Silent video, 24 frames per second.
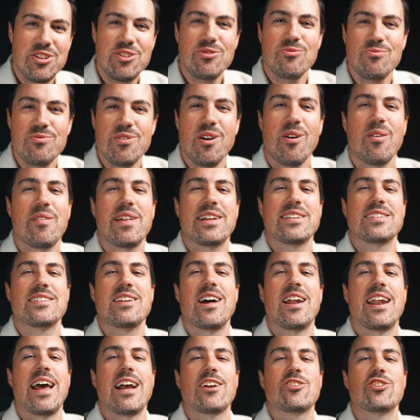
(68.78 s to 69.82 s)
you know that's
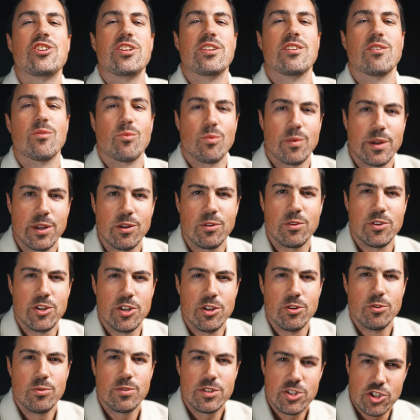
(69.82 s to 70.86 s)
not actually the real
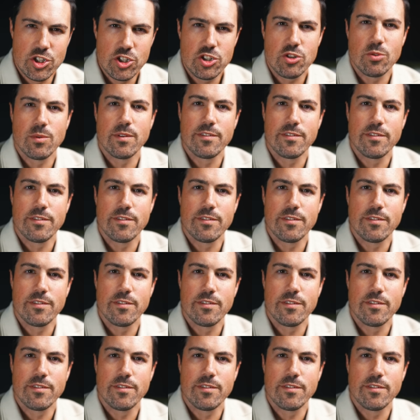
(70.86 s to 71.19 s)
you, it's just a